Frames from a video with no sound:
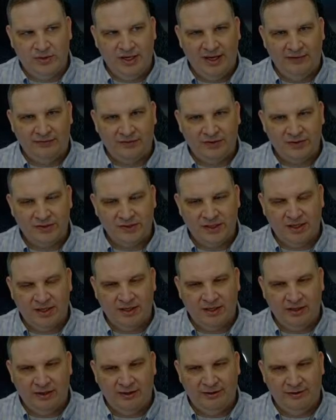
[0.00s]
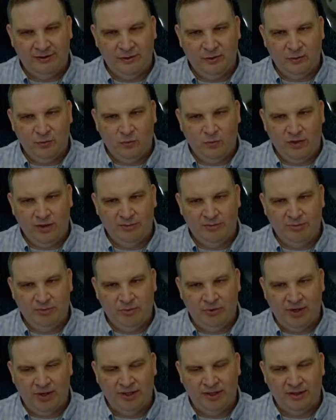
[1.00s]
have to stay under
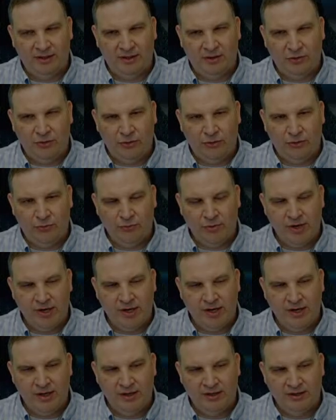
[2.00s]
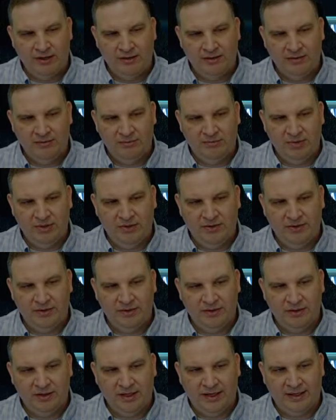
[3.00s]
1.3
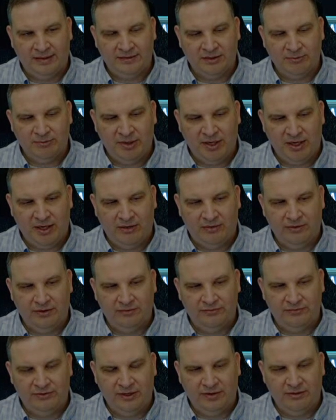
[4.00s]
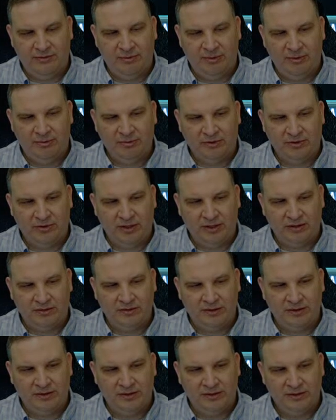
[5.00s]
million galactic power, if I remember
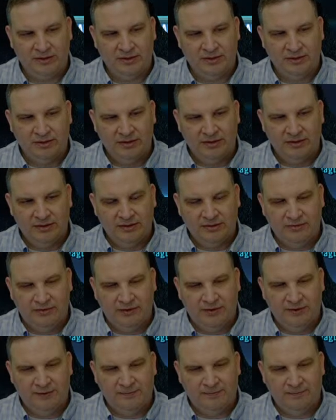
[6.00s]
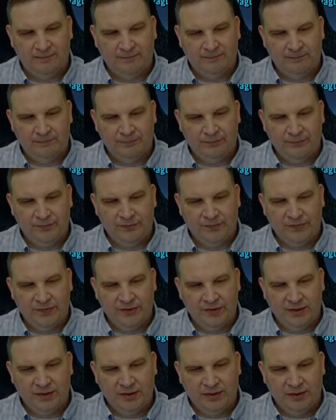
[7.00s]
correctly, right?
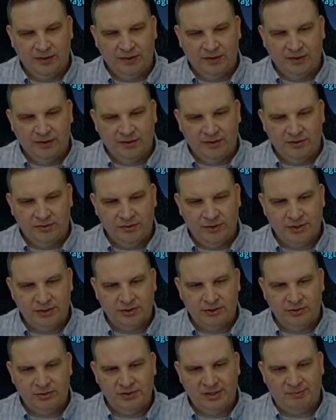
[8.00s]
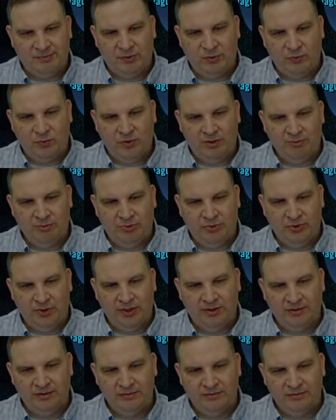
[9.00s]
So this goes up to
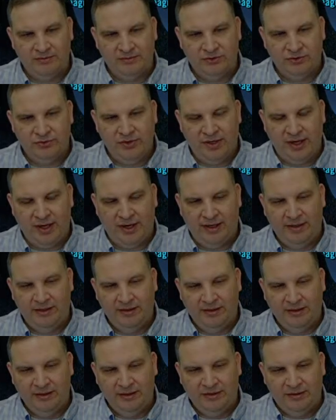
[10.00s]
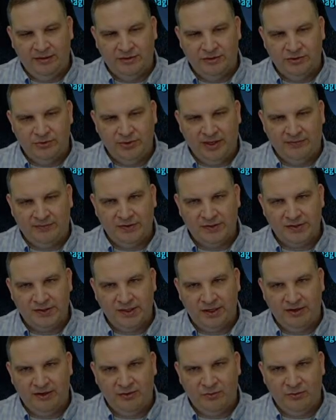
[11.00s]
1.29, so we have to
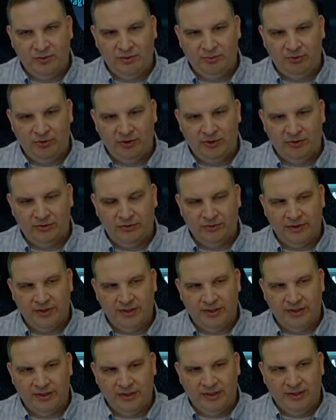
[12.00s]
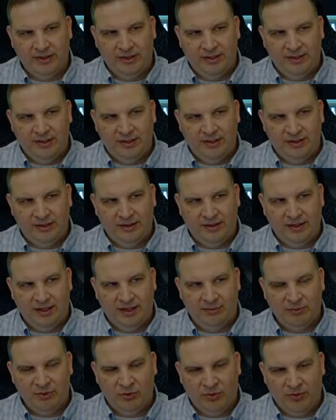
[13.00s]
stay under 1.3.
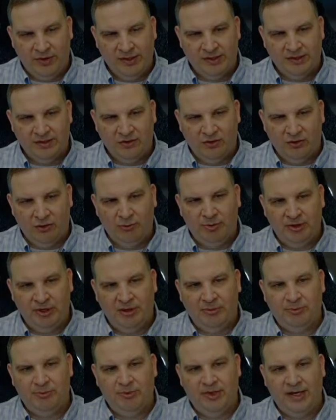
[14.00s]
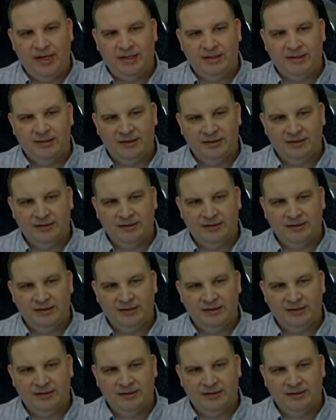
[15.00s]
I'm going to open up that